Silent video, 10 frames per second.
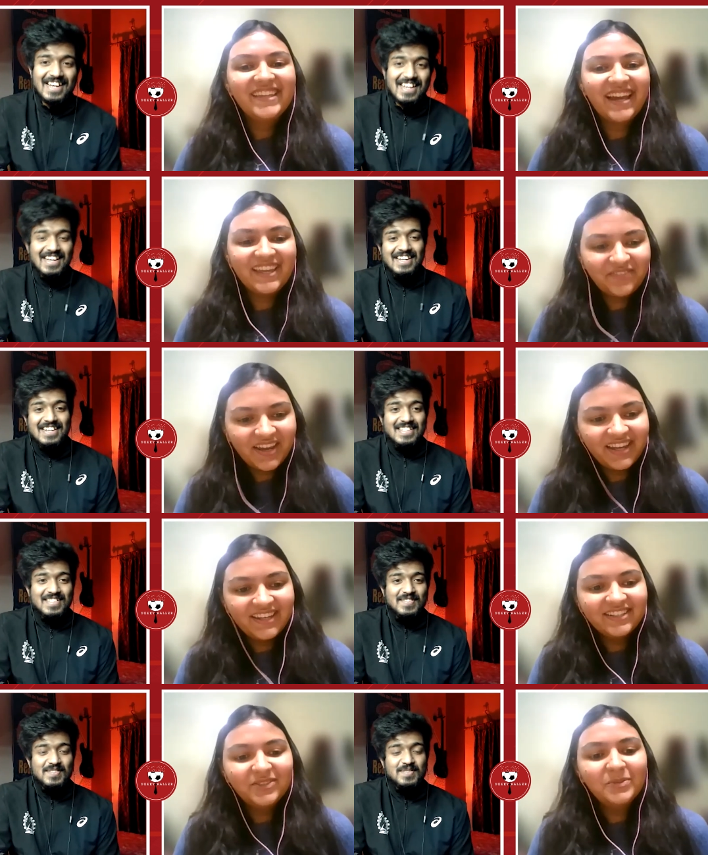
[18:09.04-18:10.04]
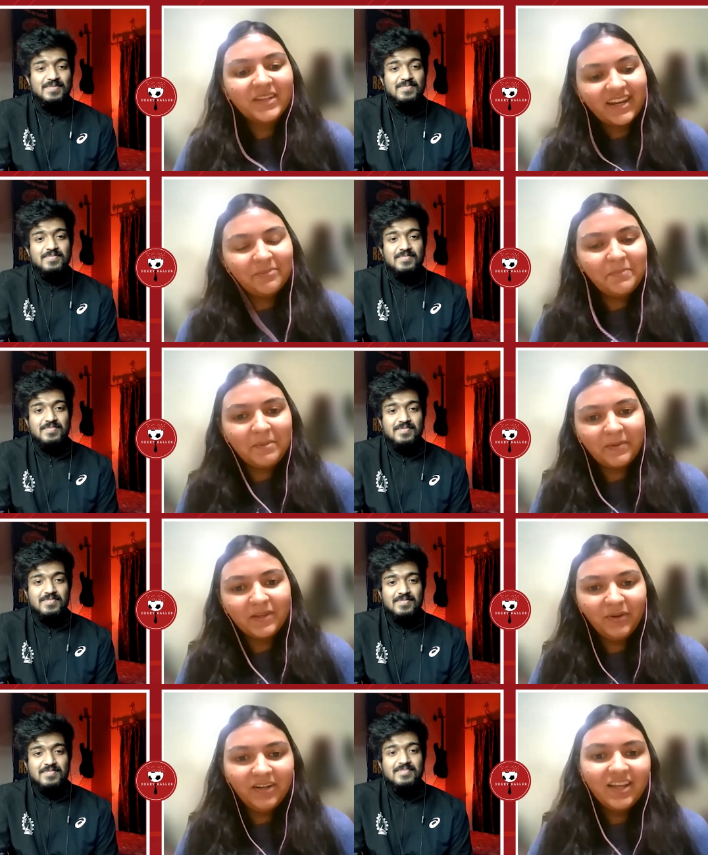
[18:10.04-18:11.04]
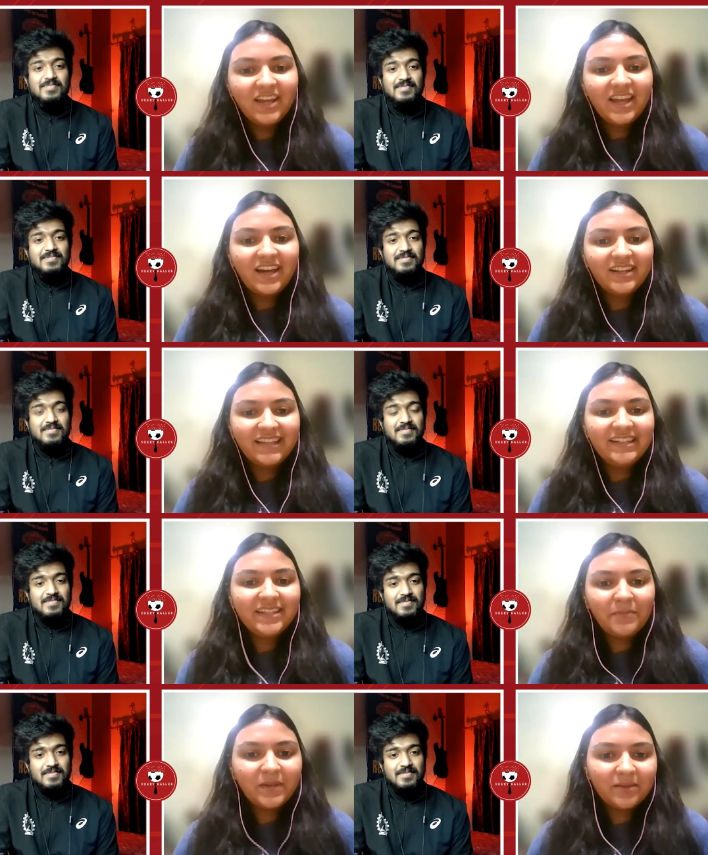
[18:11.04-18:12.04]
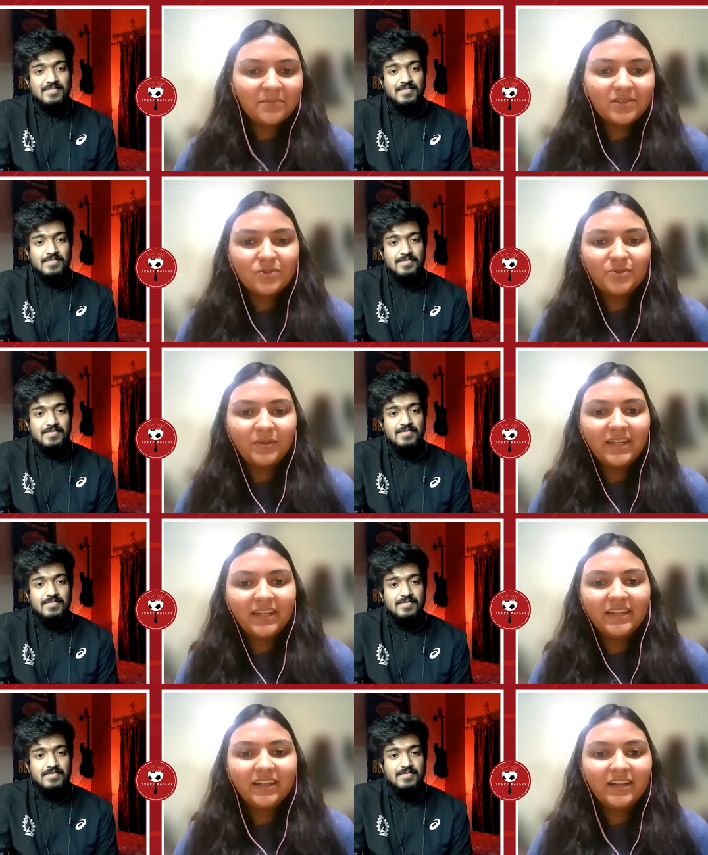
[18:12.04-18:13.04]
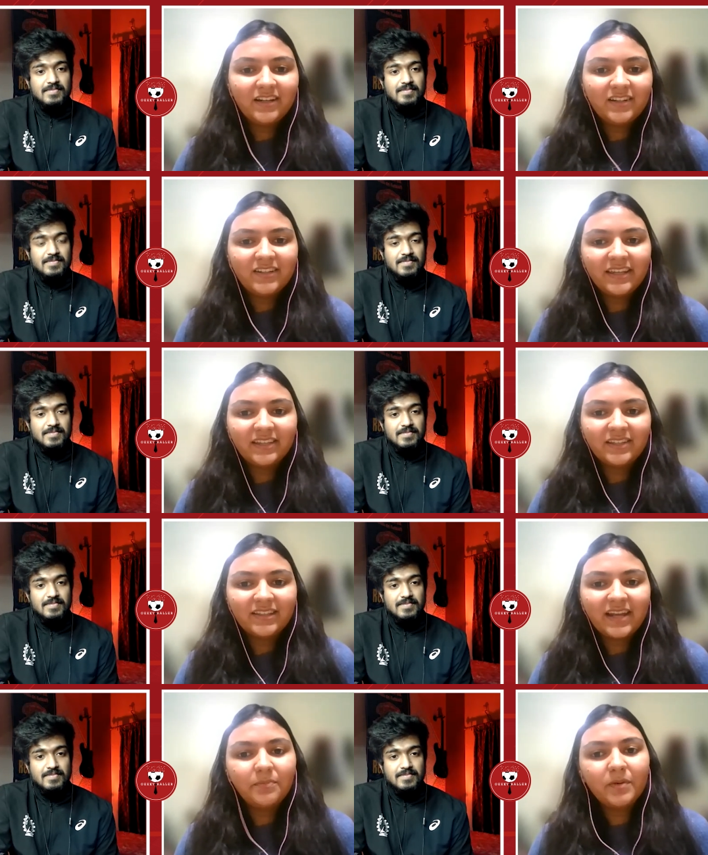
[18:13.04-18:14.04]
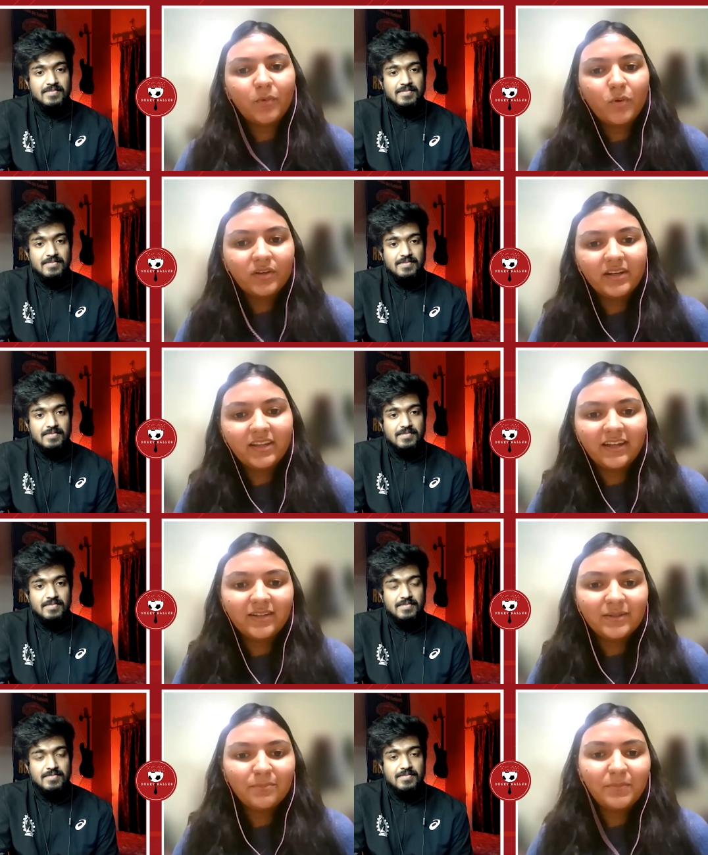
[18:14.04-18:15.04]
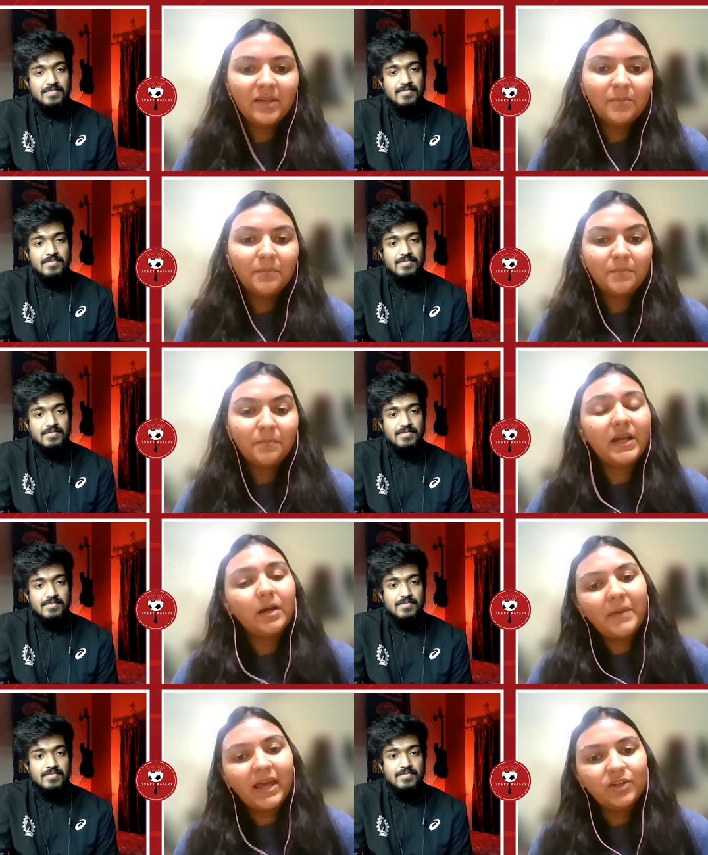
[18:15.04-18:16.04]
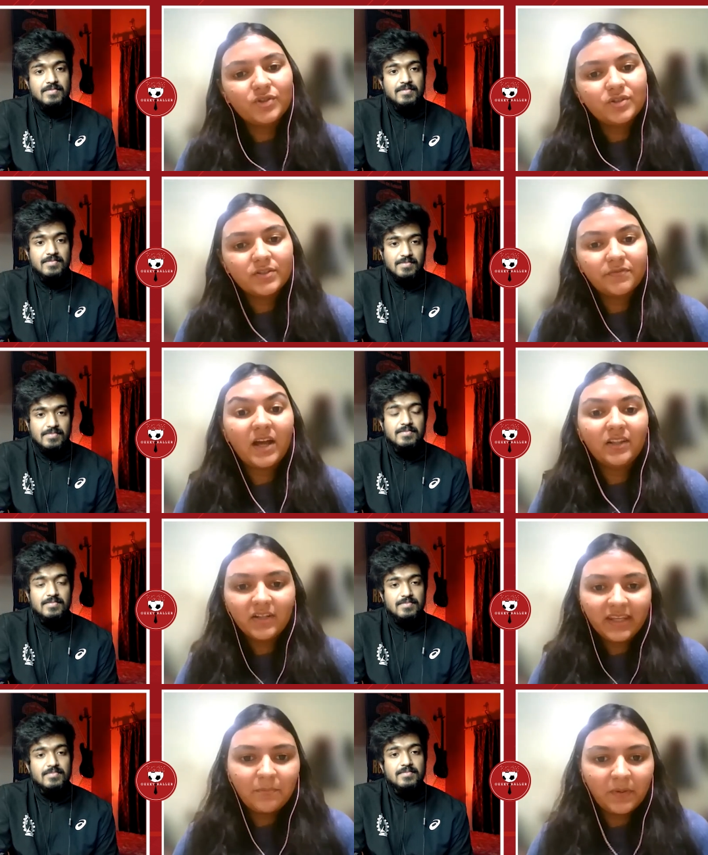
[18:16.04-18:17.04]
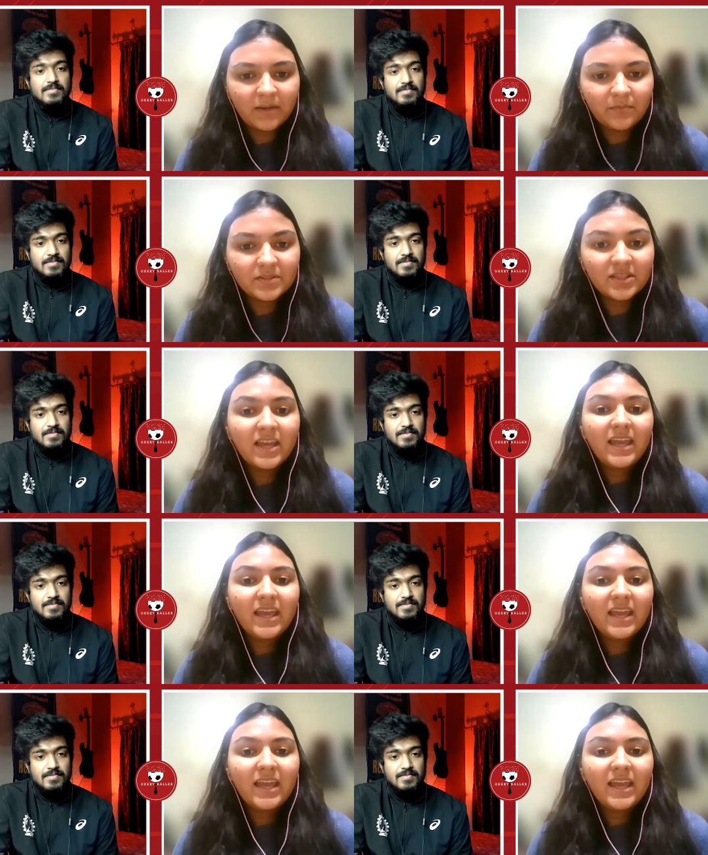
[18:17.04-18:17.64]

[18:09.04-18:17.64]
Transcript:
Speaker 1: yeah, if I do get a PPO, uh, then TPMs usually uh, like get promoted and be become managers of other TPMs,